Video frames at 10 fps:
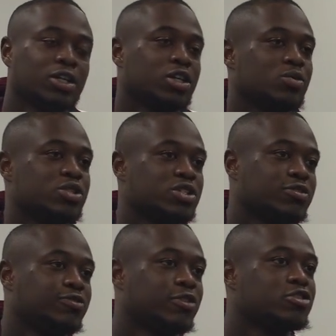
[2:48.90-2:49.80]
I think it was just
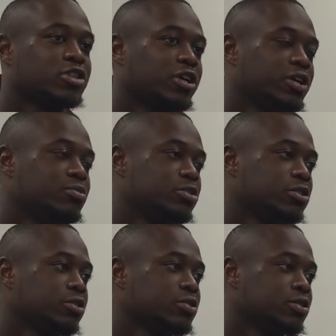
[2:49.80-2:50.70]
the first game
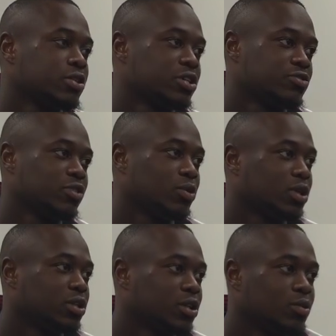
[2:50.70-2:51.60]
jitters. That's really what I
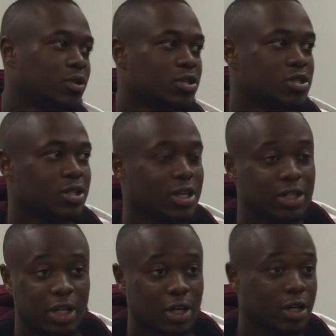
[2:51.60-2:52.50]
think it was. I
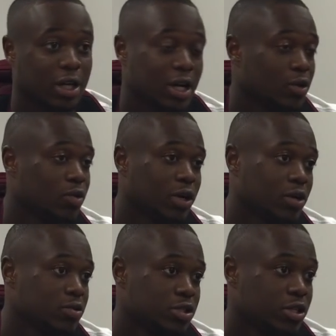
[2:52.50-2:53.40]
doubt, I
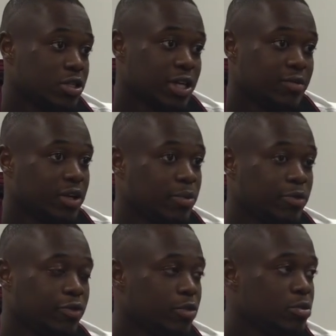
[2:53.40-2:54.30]
don't see us having that
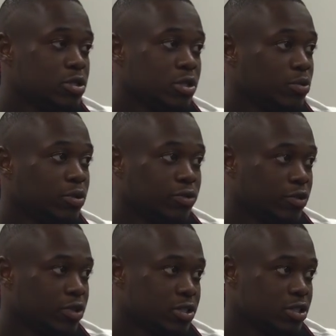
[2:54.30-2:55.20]
performance anymore for
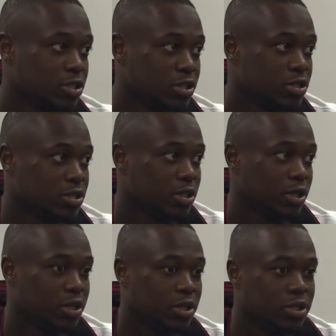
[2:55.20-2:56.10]
the rest of the
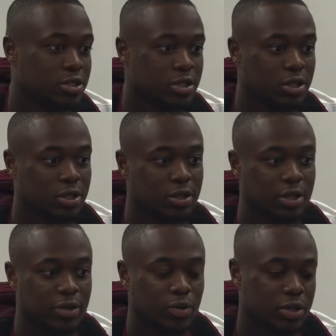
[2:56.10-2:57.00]
season. So
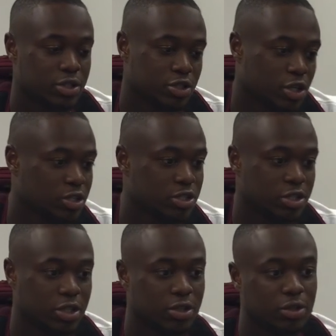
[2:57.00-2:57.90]
whether it's Charleston
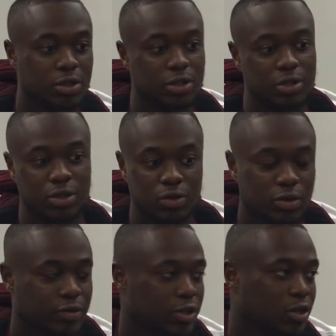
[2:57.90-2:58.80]
Southern or
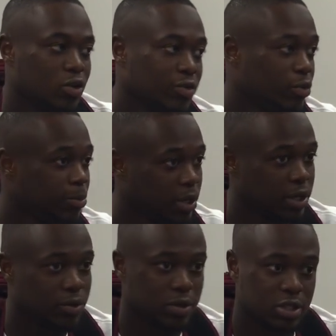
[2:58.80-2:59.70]
Louisville, whoever we
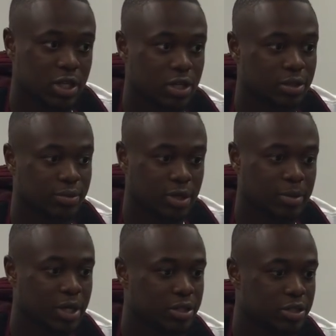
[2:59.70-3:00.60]
play, we just got to come
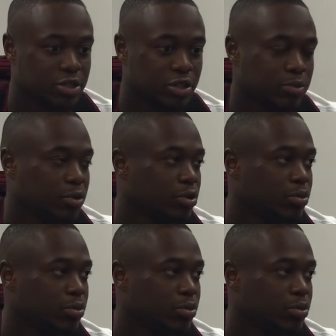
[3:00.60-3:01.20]
out and just jump on